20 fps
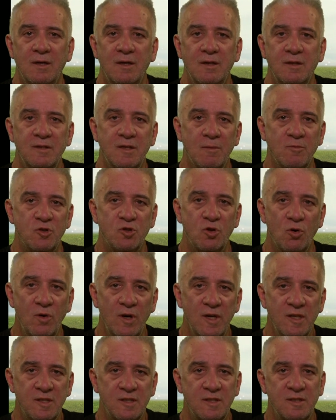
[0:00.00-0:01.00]
Some
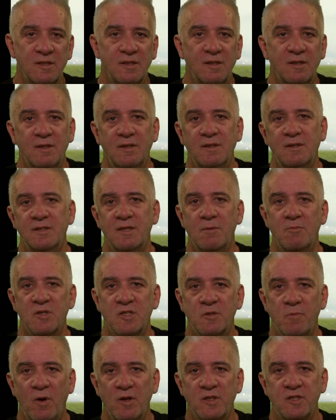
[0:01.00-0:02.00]
choice, some
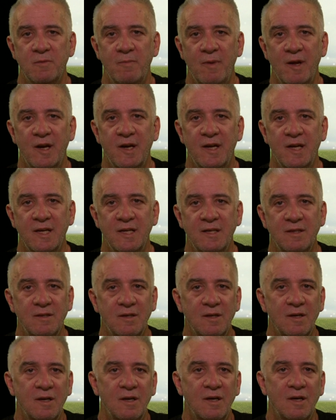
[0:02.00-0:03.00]
responsibility.
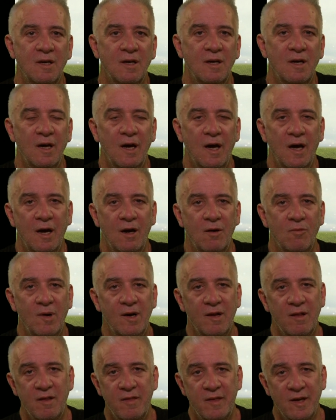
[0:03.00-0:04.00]
One
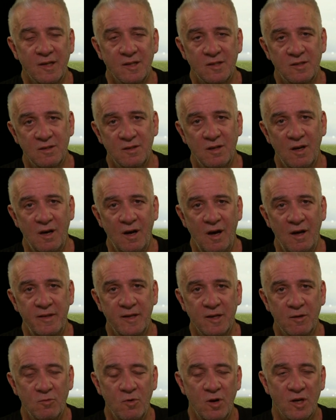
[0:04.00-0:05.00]
of the things I
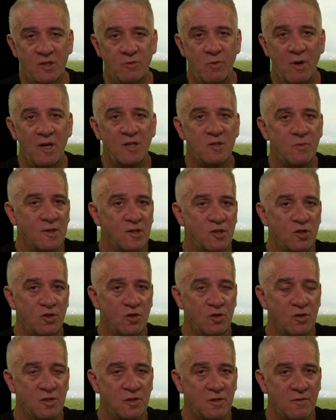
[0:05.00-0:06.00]
think works well is when
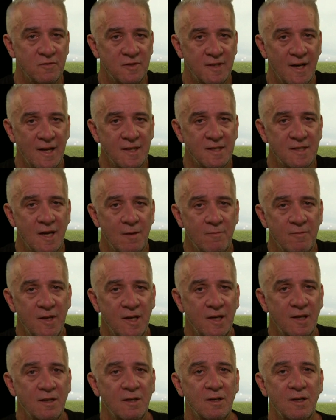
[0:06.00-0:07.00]
students have done
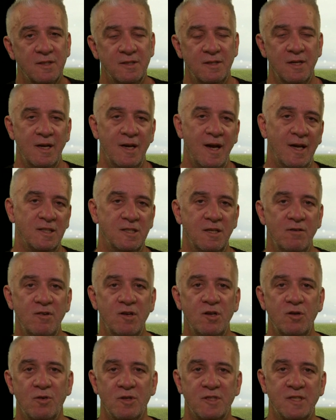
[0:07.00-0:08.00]
something, an
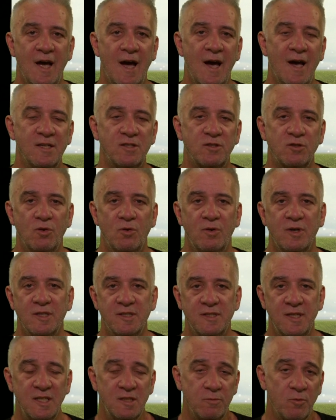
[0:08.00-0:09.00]
activity or a task or an
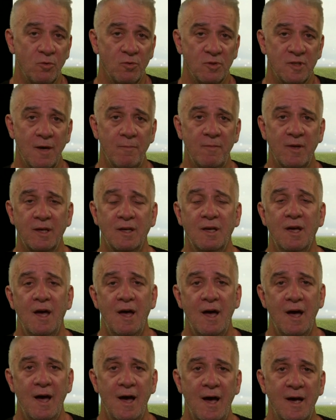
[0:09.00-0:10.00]
assessment or something,
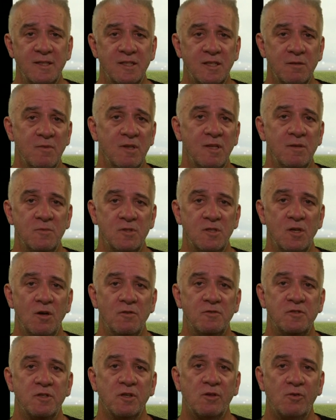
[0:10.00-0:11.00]
ask them
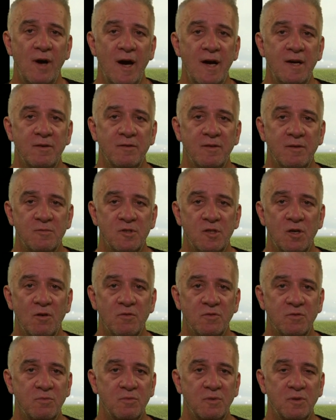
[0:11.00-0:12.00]
themselves to grade it themselves,